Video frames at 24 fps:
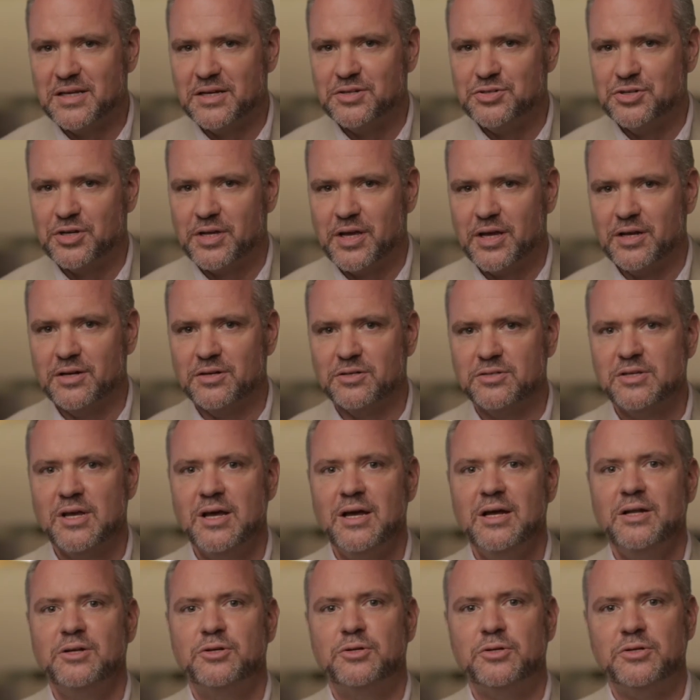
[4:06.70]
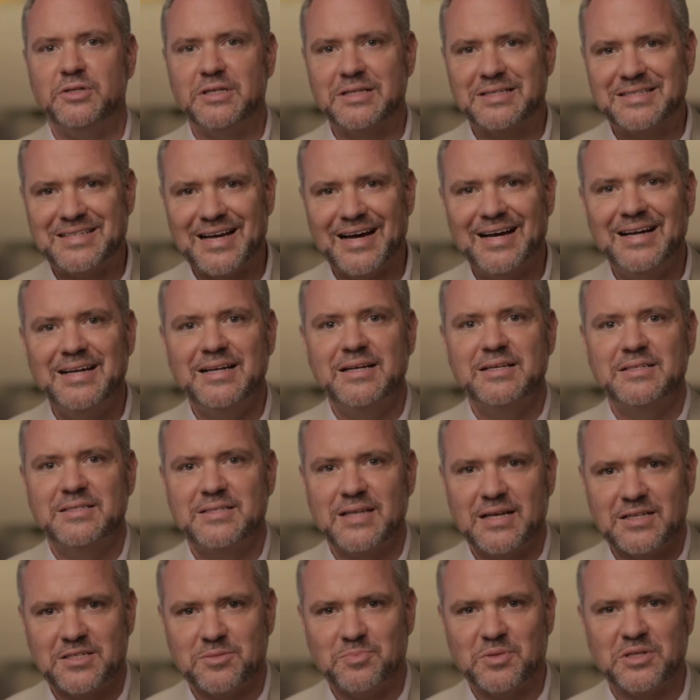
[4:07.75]
educators to design
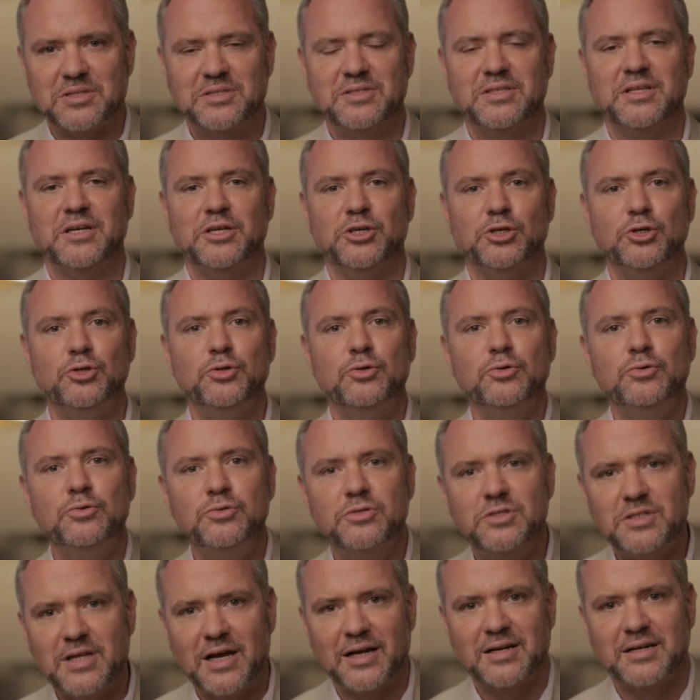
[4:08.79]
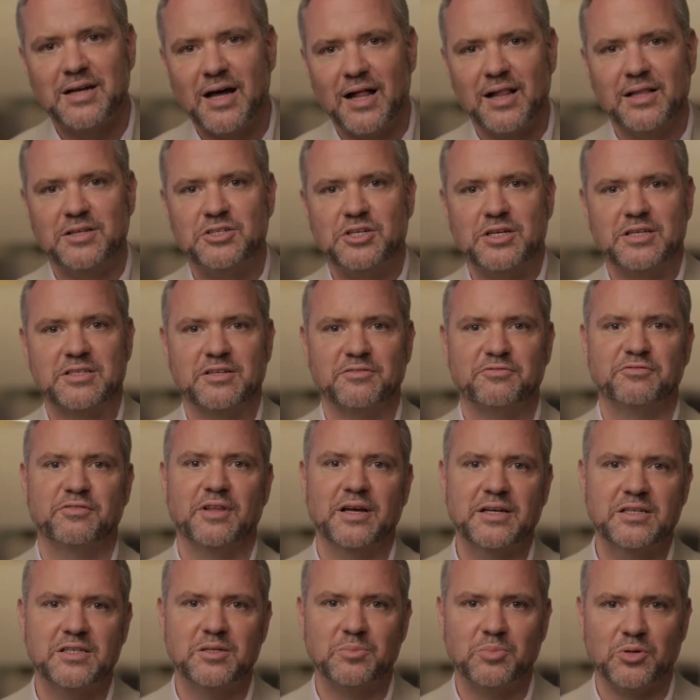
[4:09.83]
assessments that use technology as a
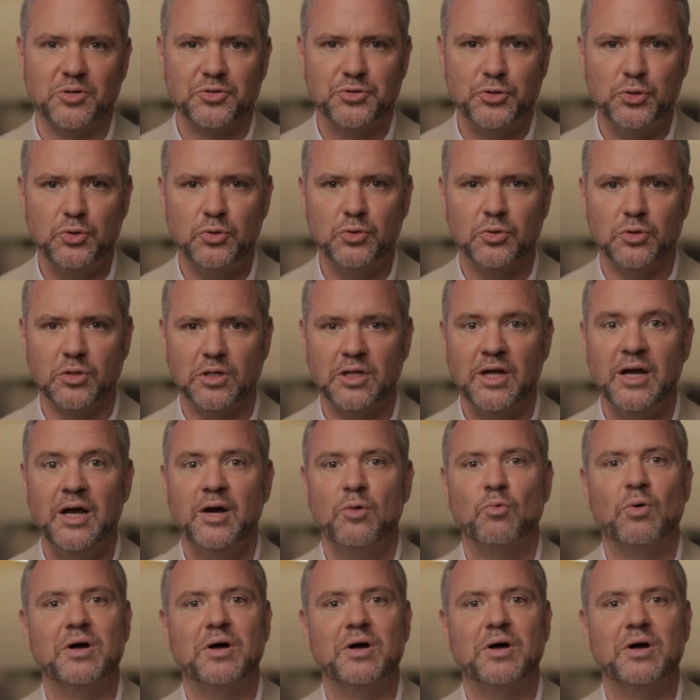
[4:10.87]
flexible tool